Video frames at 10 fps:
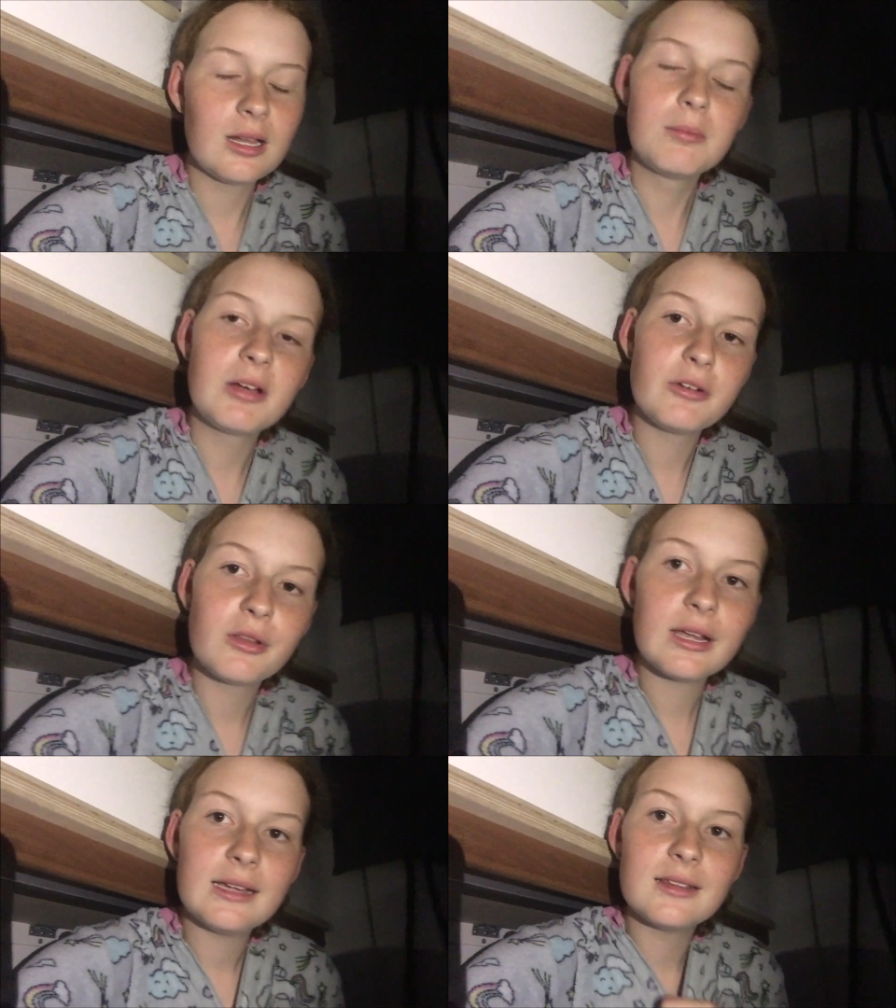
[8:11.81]
like my
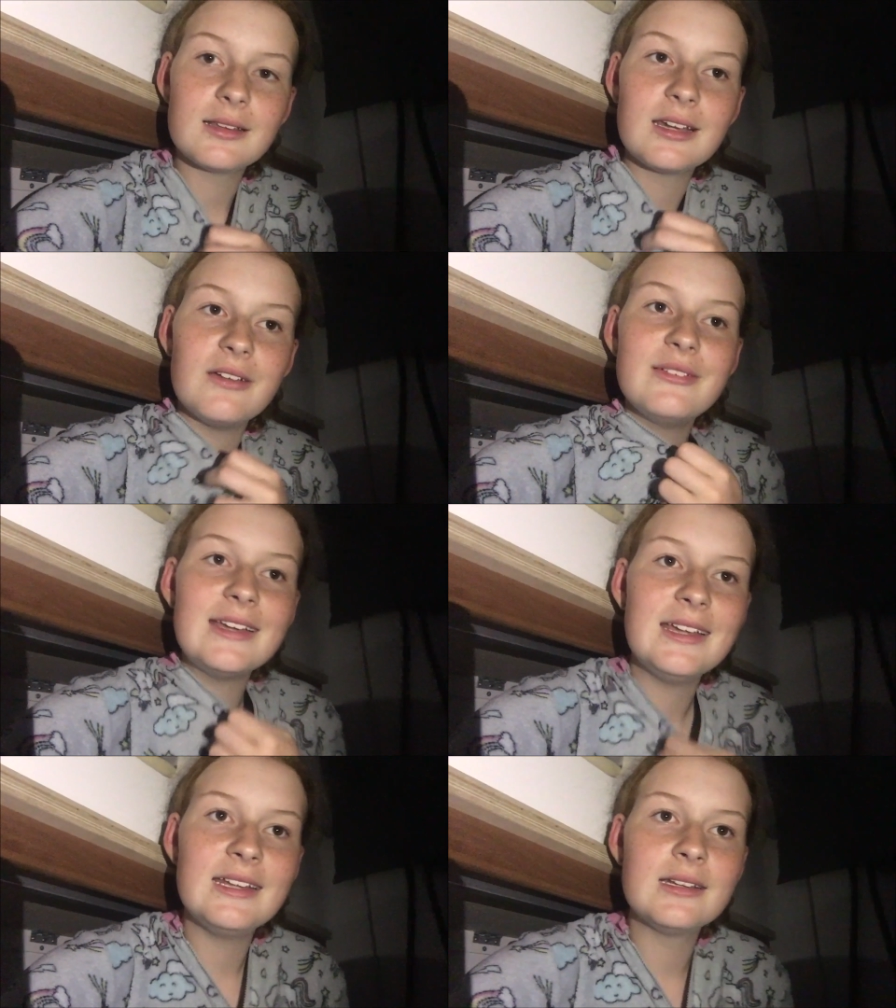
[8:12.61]
rosette and stuff
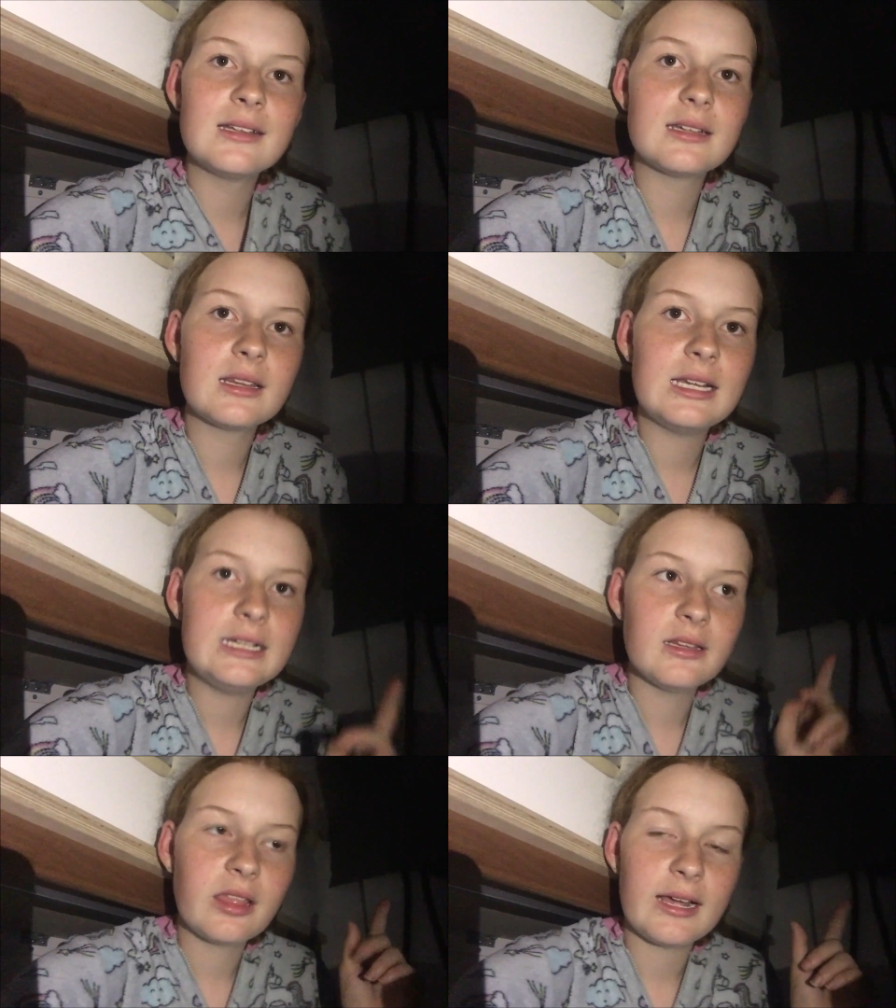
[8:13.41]
and
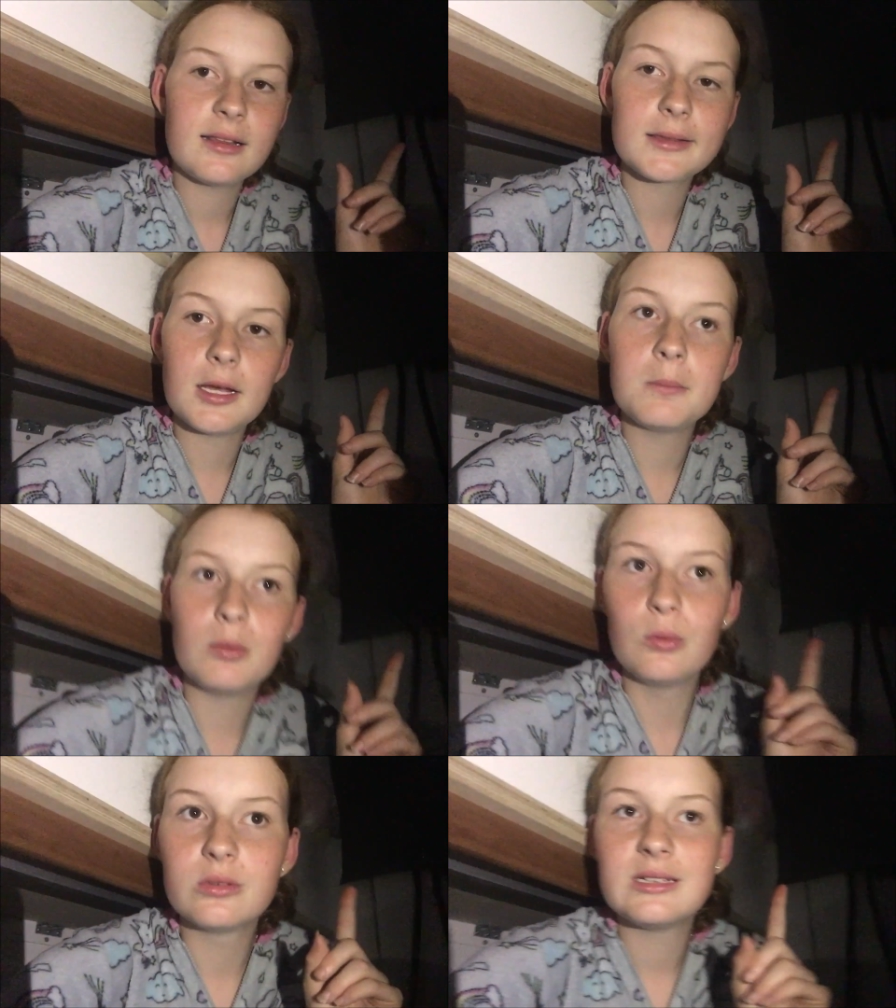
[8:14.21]
the things I
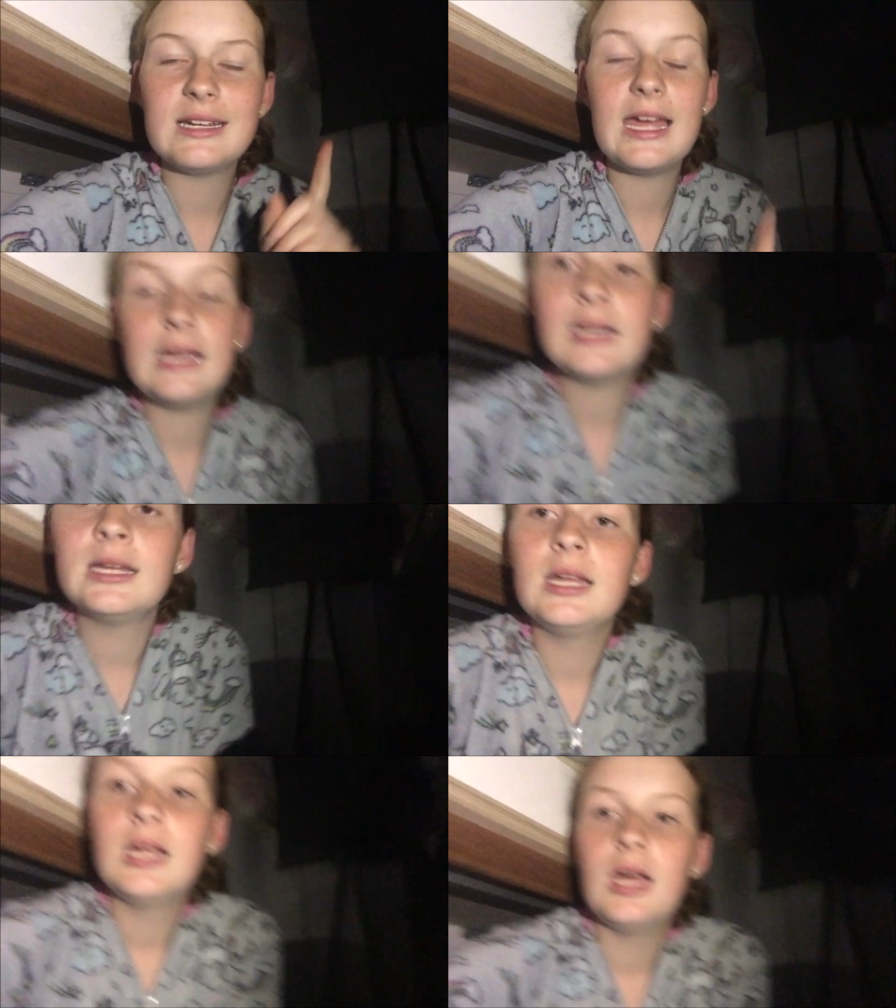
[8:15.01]
bought today
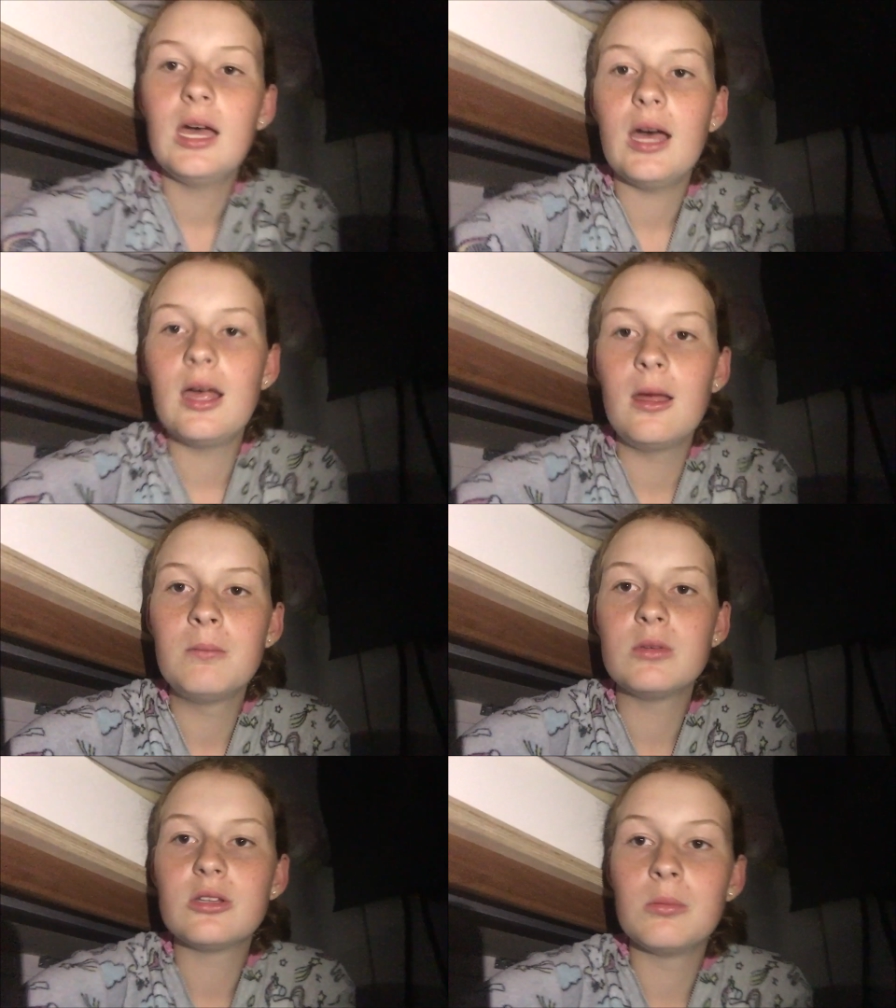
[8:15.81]

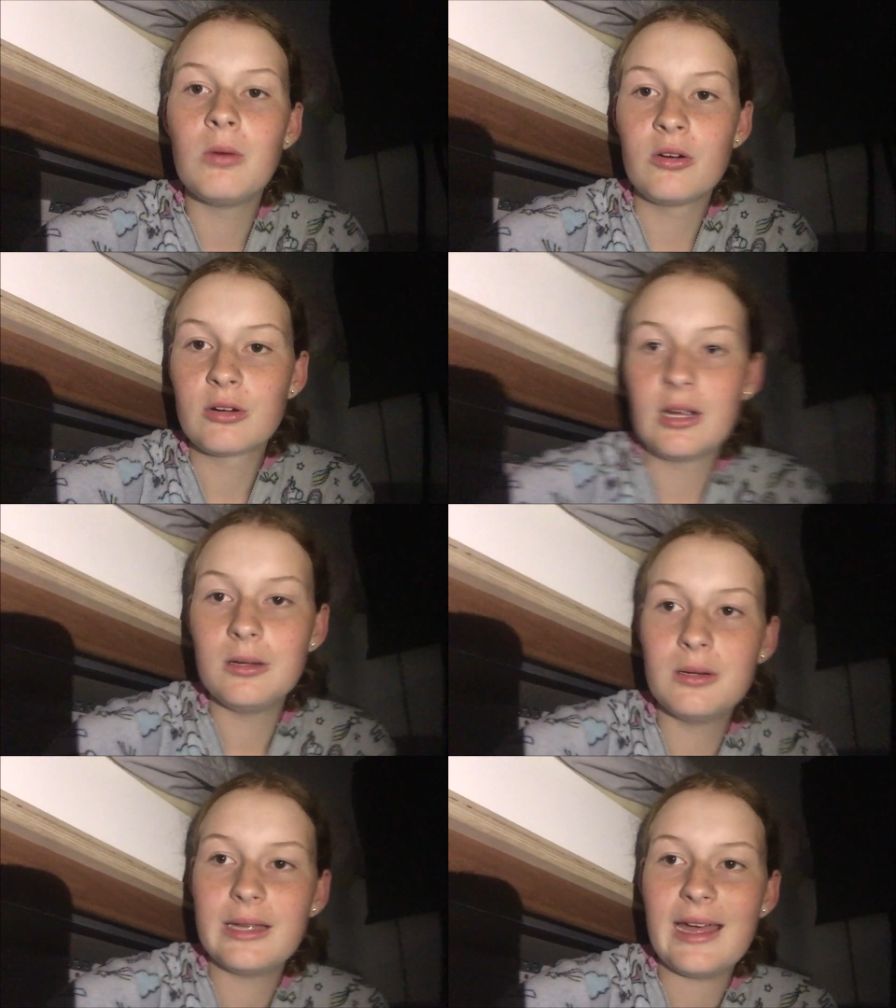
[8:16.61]
um,
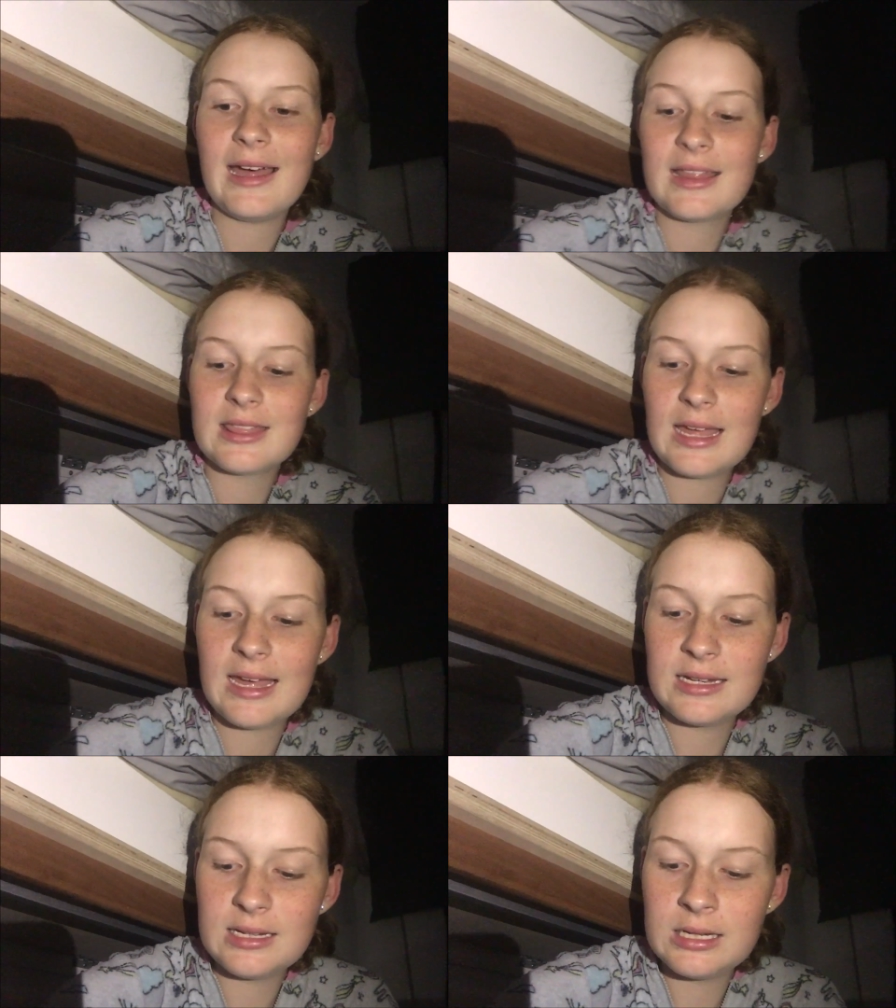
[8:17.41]
tomorrow and
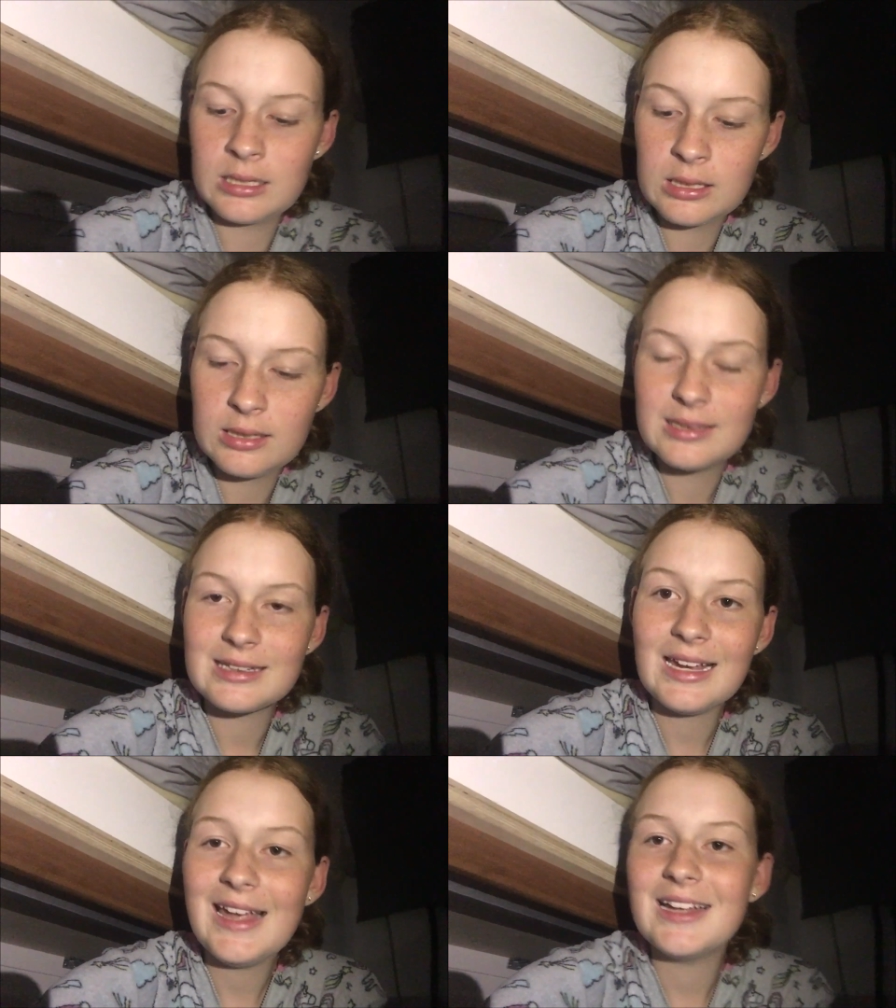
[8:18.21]
then
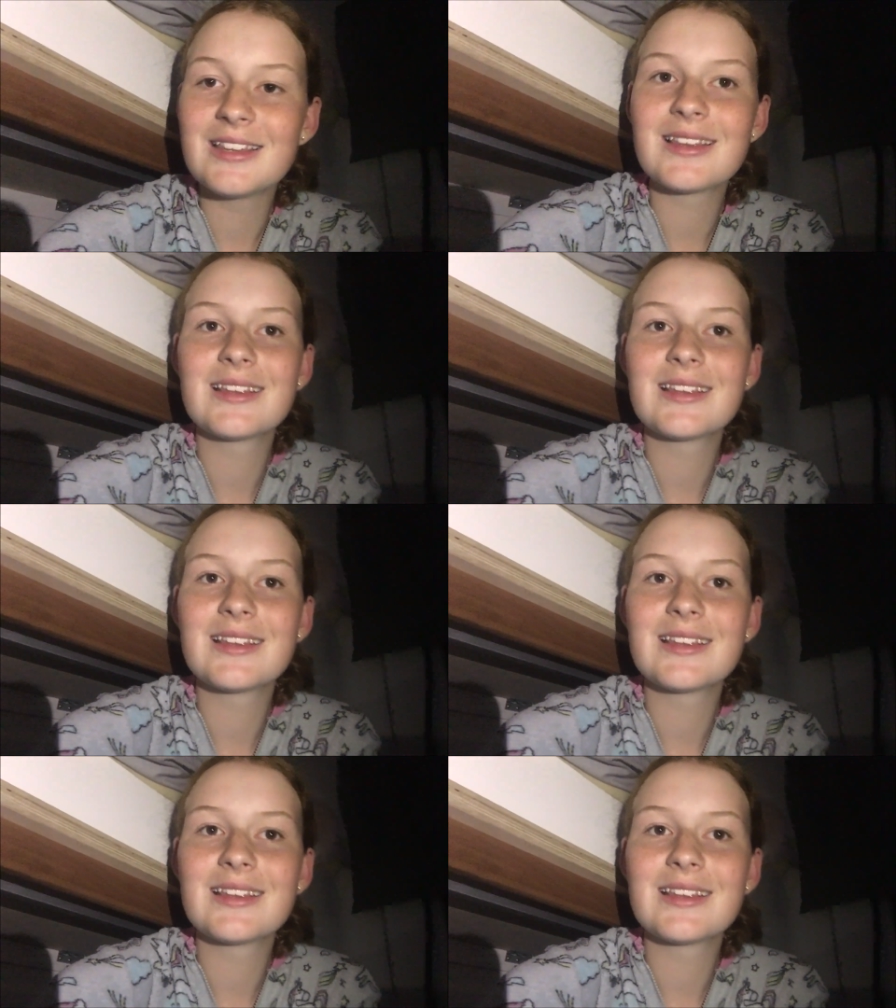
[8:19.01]
yeah